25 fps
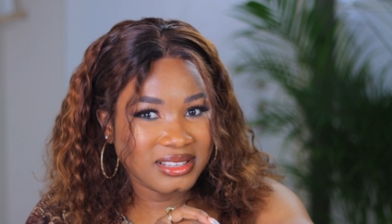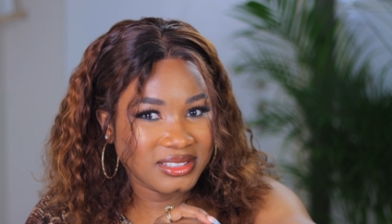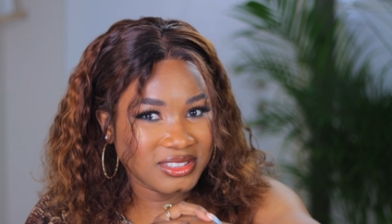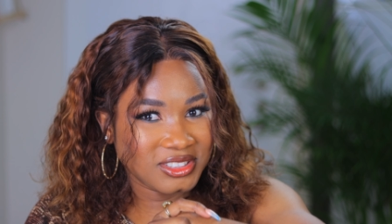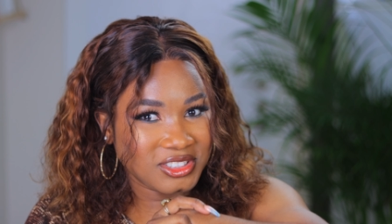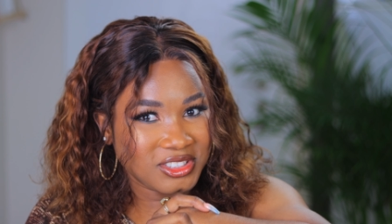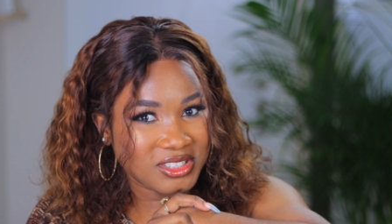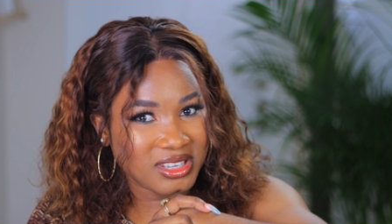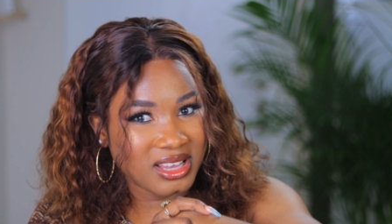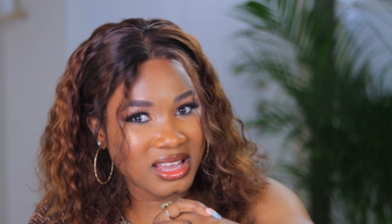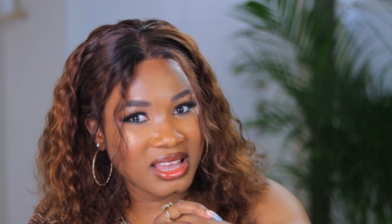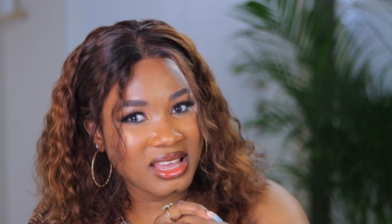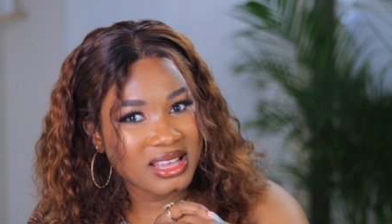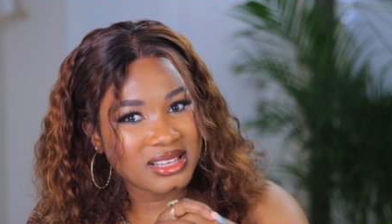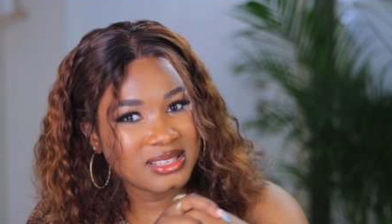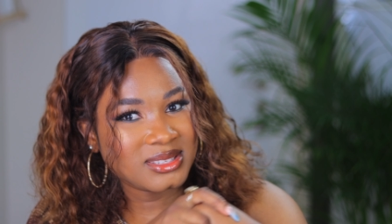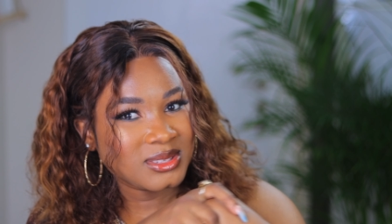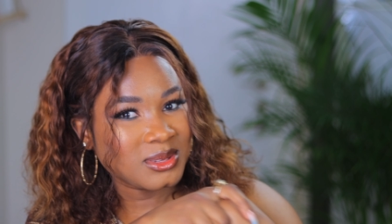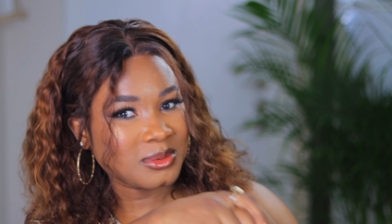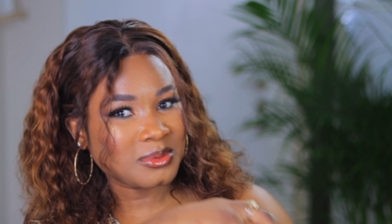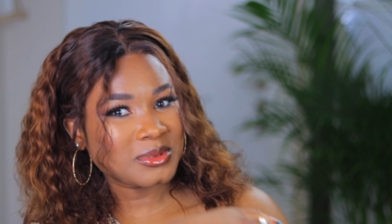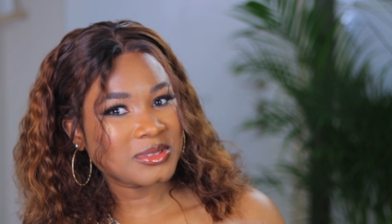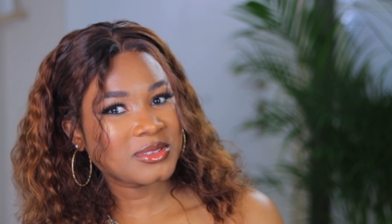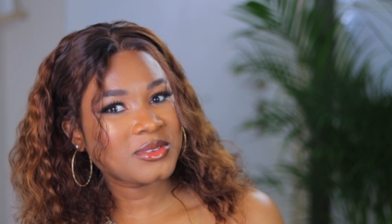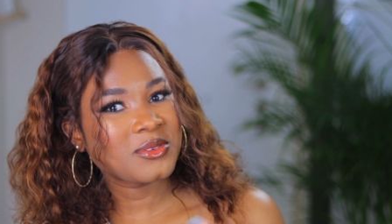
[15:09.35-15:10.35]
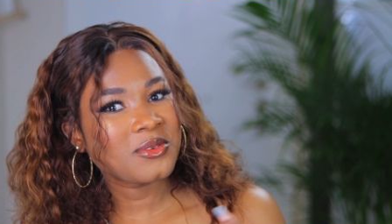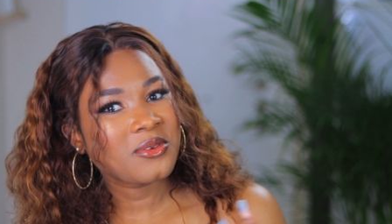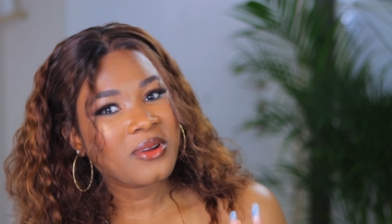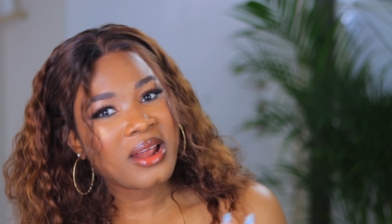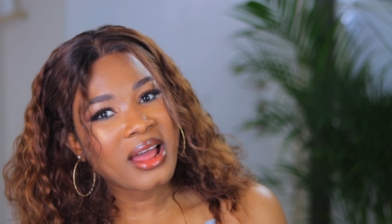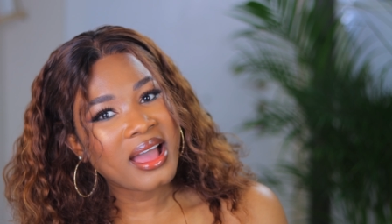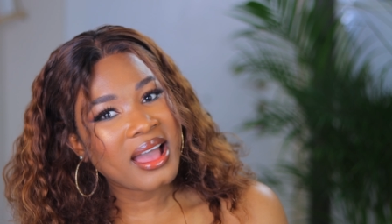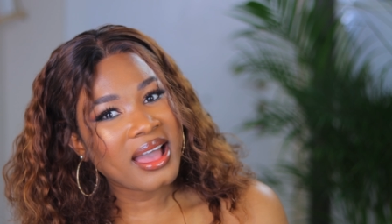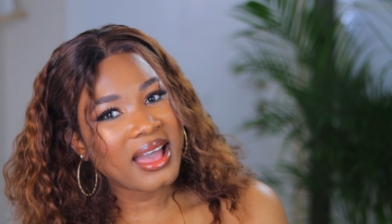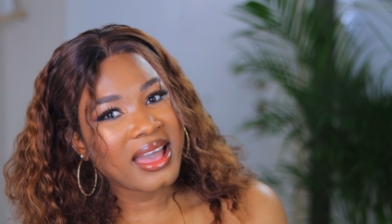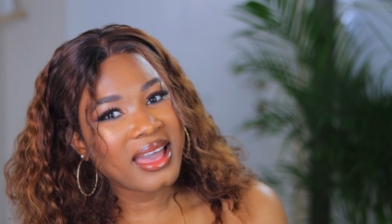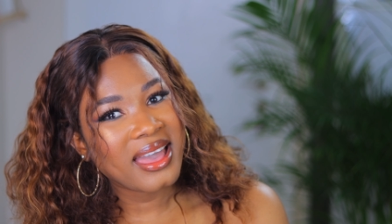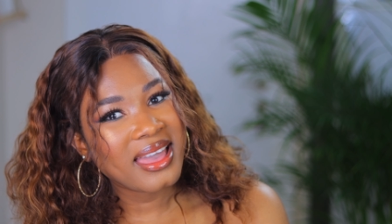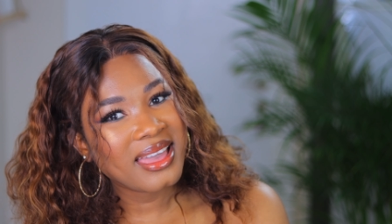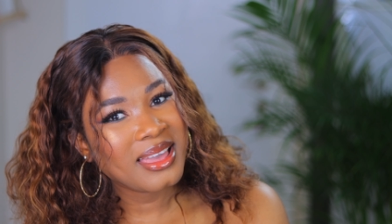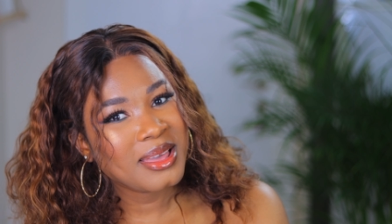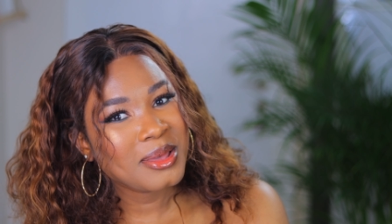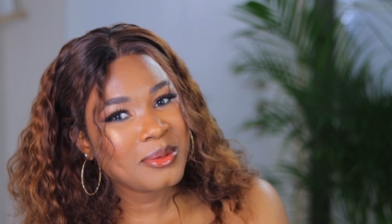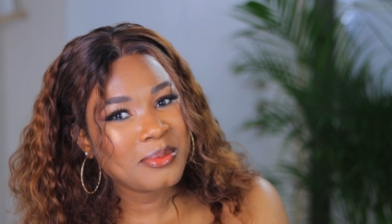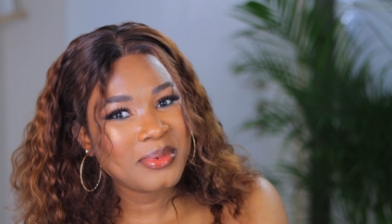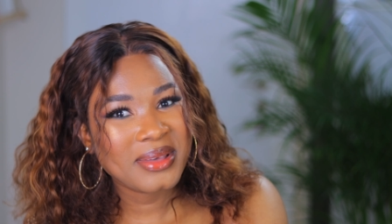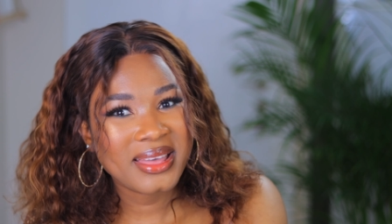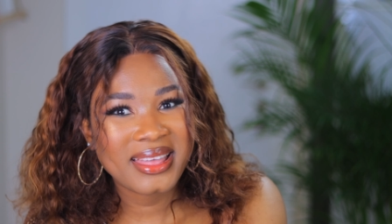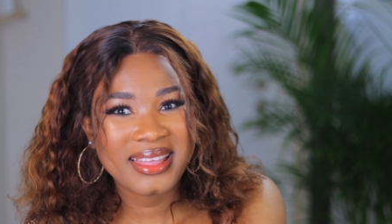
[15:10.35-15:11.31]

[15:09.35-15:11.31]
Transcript: share, subscribe,